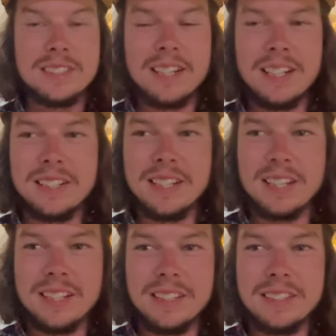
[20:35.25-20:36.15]
and
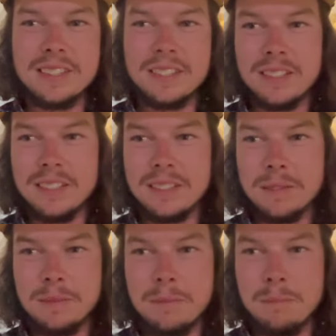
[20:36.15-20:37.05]

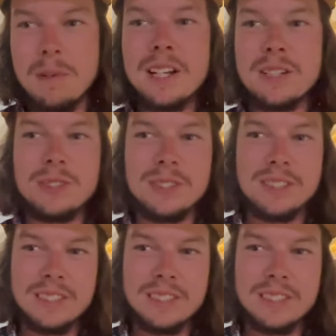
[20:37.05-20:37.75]
Michael,